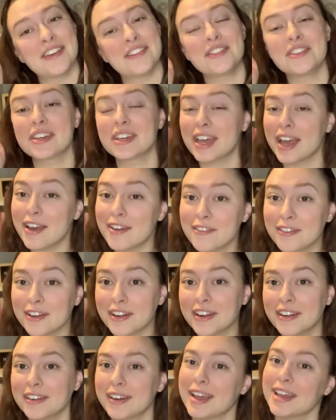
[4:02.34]
The
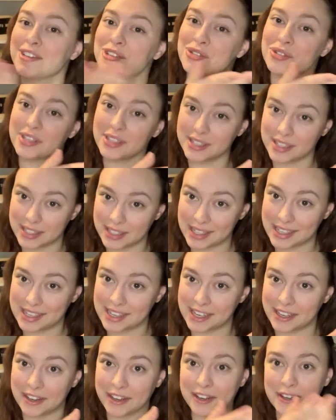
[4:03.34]
cover, as you can see
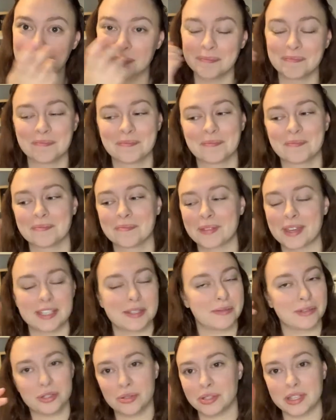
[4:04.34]
here, because
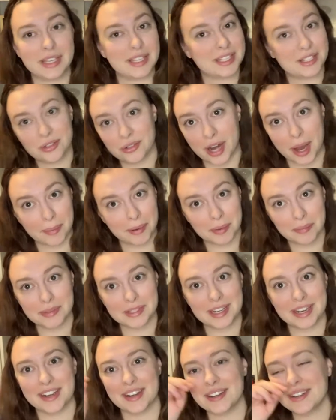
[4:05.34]
I'm too lazy to grab it
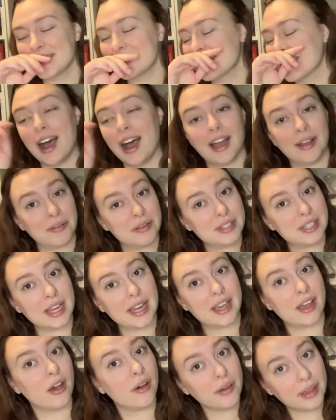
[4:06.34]
upstairs, I was
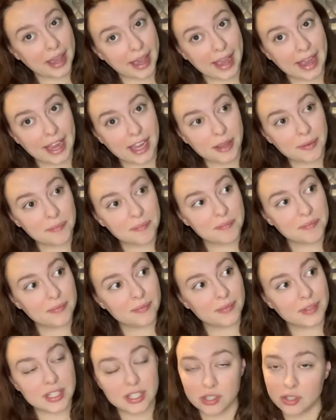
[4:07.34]
like, okay,
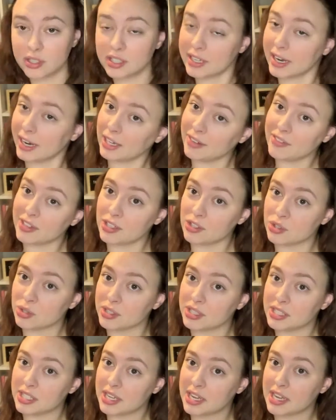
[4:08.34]
this looks kind of
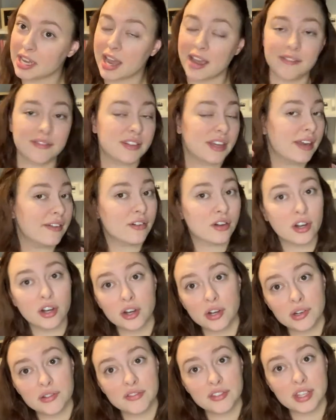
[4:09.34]
interesting. I've never
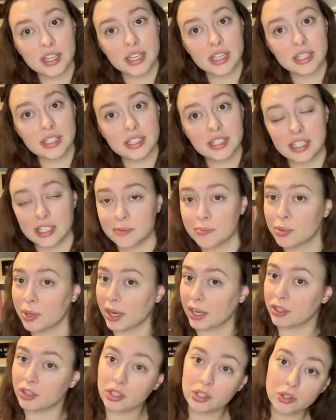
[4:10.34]
heard of this. It's
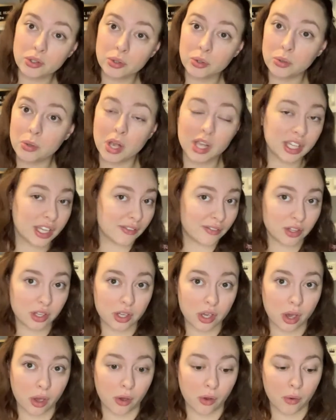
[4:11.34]
brand new. I'll give it a
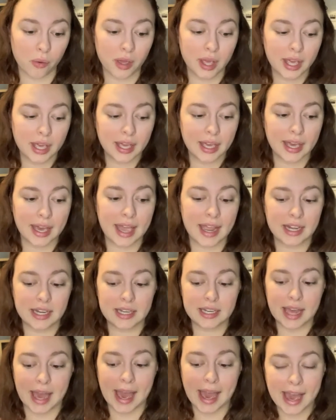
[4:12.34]
go. And
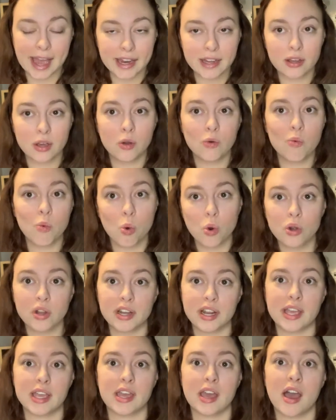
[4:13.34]
it had a
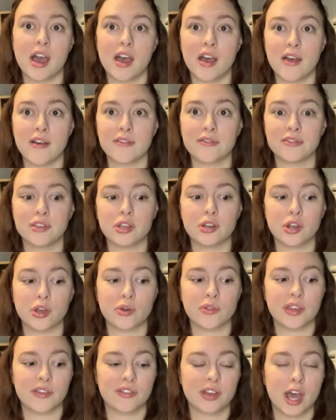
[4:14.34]
warning of, you
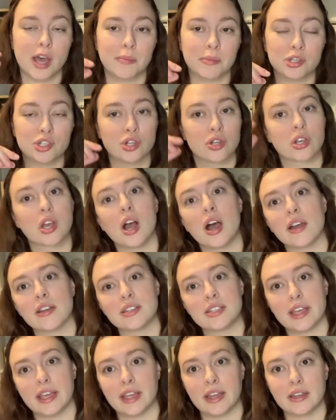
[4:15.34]
know, they've got mature
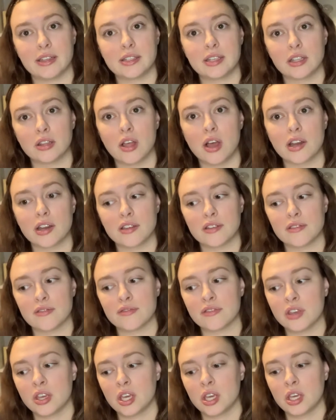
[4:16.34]
content, a lot of